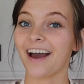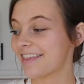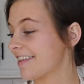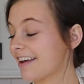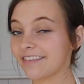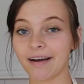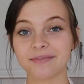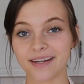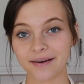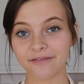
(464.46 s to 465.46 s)
I think that
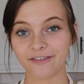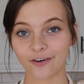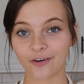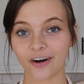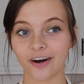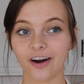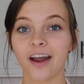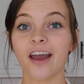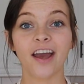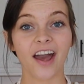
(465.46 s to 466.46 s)
wraps it up for
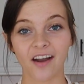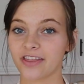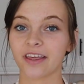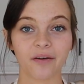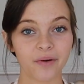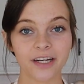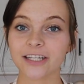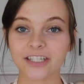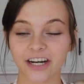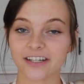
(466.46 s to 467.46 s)
everything I wanted
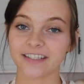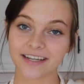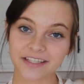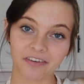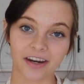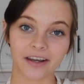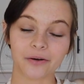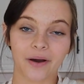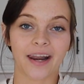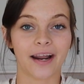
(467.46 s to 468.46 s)
to share in today's
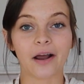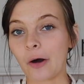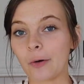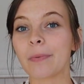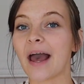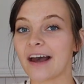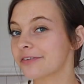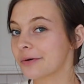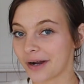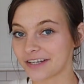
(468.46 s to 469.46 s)
video, and I hope
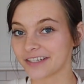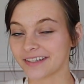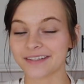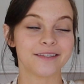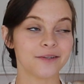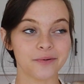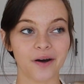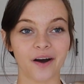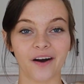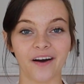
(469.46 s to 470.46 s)
after watching this you
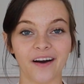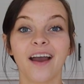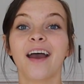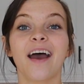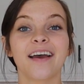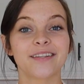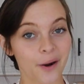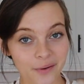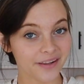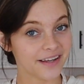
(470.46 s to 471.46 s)
are
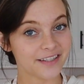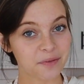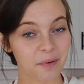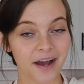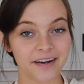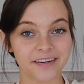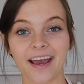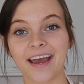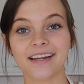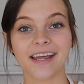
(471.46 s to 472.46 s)
totally inspired
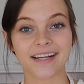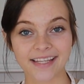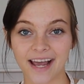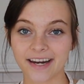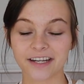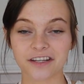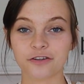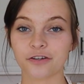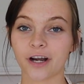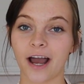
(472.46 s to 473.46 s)
and excited to
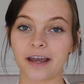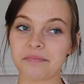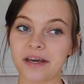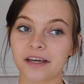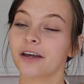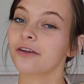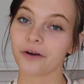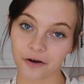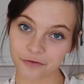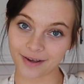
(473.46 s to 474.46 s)
try and make your
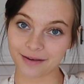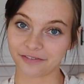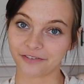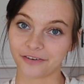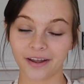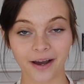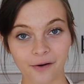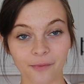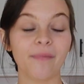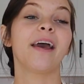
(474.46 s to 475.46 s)
own baby food at
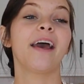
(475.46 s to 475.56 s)
home.